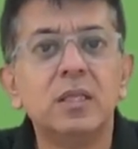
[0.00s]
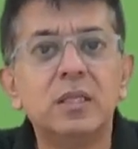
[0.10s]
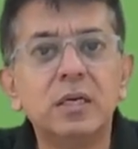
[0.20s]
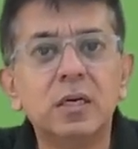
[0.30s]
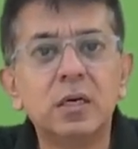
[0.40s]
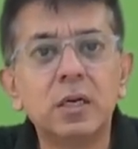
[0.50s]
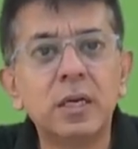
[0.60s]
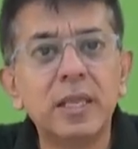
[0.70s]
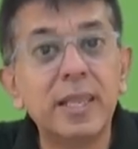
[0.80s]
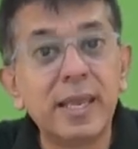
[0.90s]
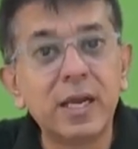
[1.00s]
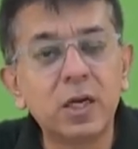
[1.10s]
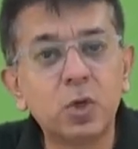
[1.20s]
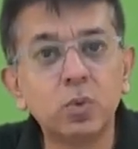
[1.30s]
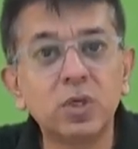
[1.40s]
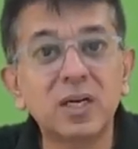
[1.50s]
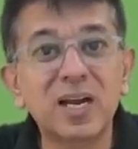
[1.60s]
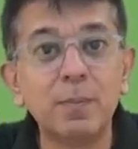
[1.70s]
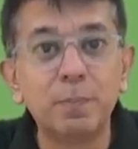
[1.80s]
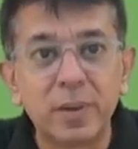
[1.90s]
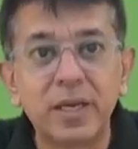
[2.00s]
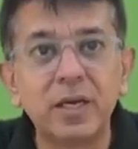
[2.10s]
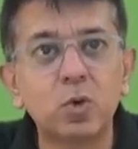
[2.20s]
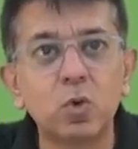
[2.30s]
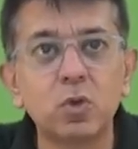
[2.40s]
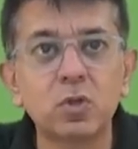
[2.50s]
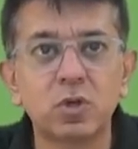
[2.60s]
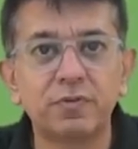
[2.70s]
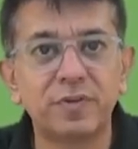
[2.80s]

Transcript: The link to the complete course of